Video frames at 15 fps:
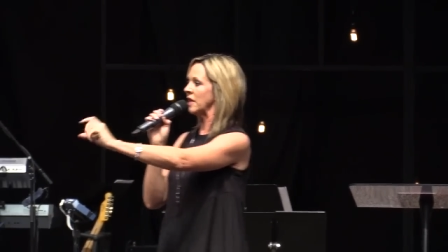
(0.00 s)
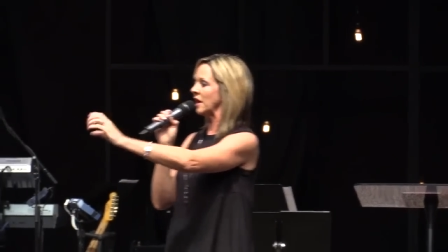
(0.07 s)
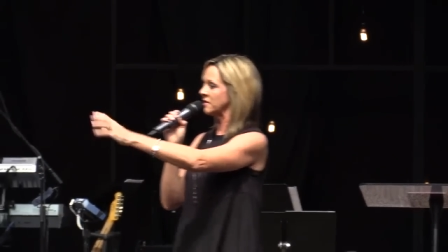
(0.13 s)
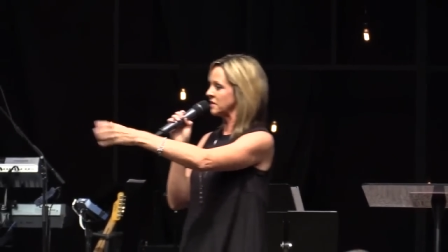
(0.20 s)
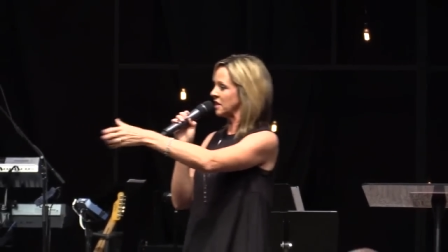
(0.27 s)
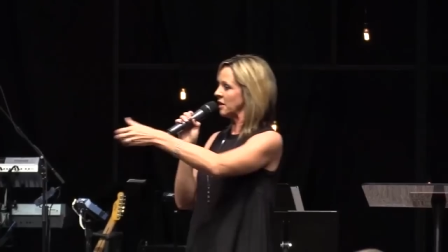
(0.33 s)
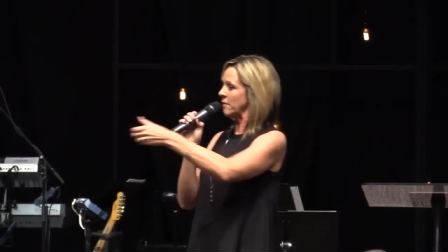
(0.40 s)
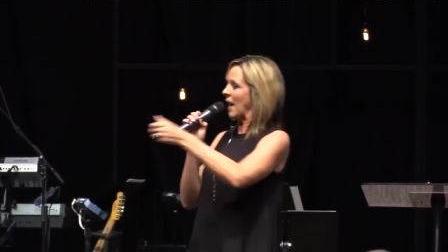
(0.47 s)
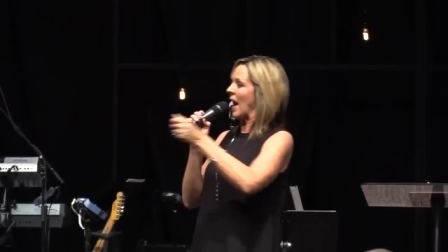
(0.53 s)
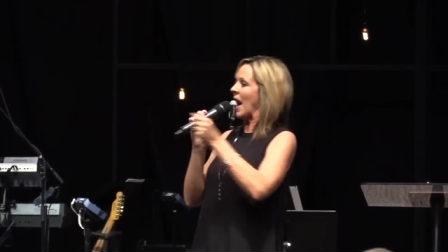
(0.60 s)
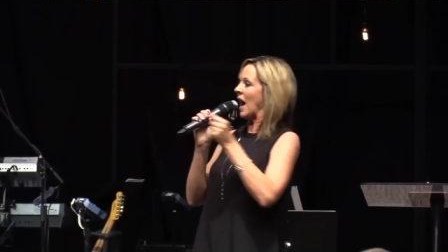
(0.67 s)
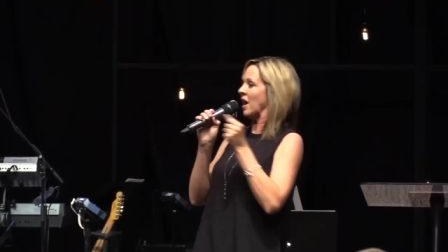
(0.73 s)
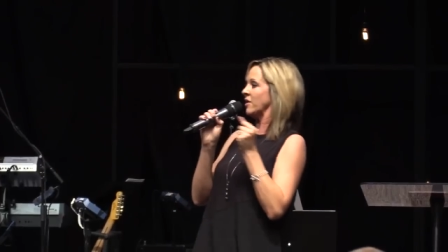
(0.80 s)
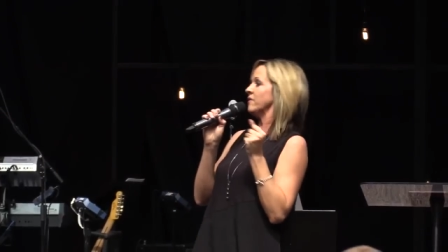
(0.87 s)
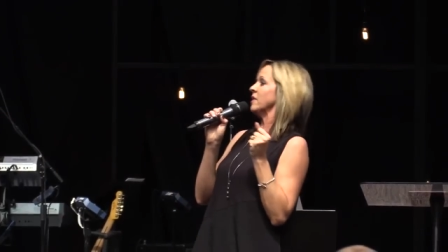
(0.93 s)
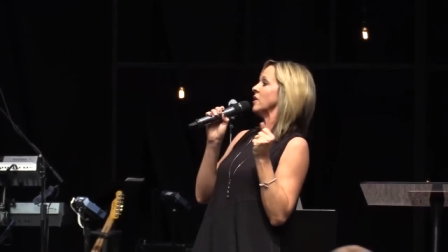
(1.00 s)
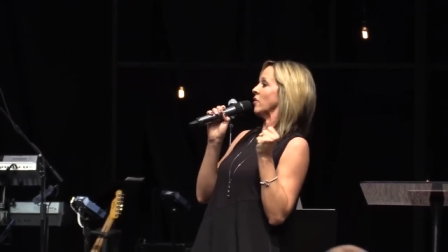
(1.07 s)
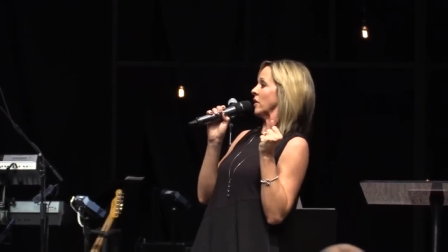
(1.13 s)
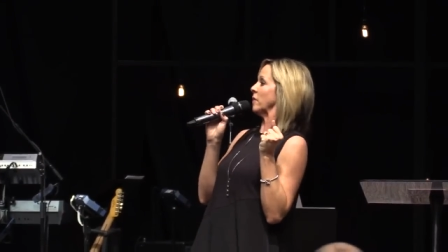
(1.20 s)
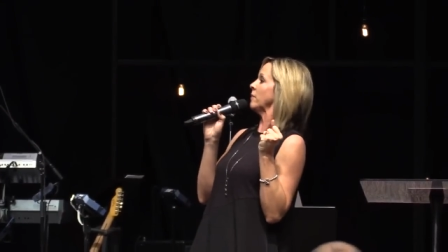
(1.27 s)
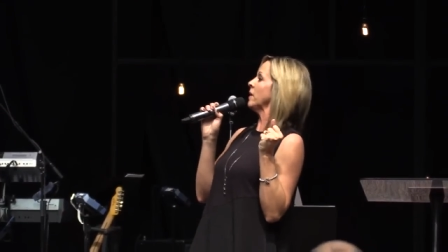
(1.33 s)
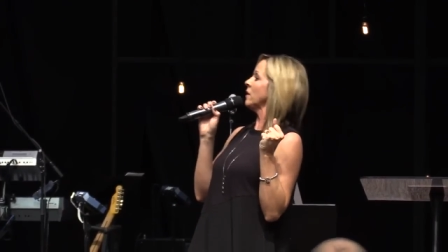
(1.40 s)
You had to come out of
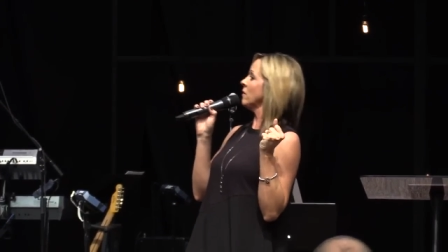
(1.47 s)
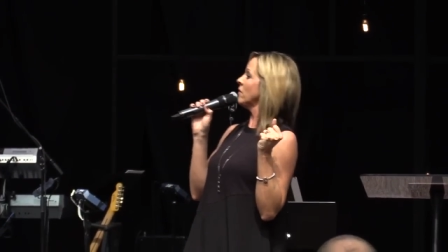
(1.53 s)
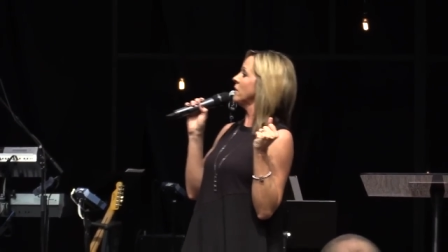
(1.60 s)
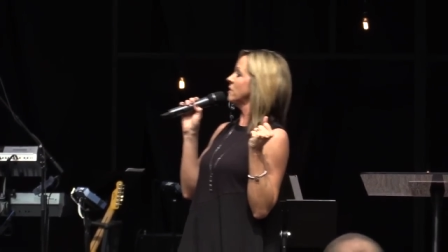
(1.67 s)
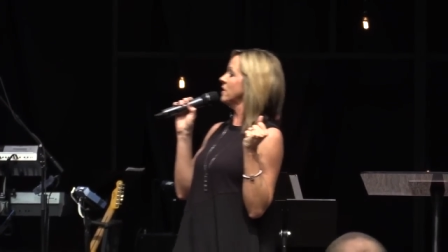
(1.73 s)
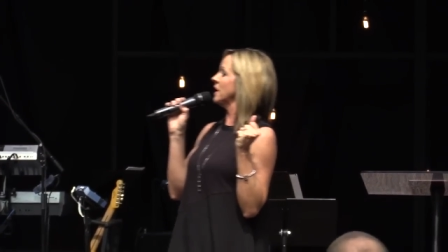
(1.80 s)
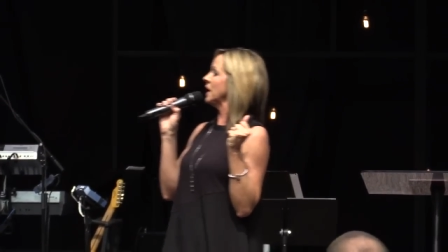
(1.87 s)
agreement with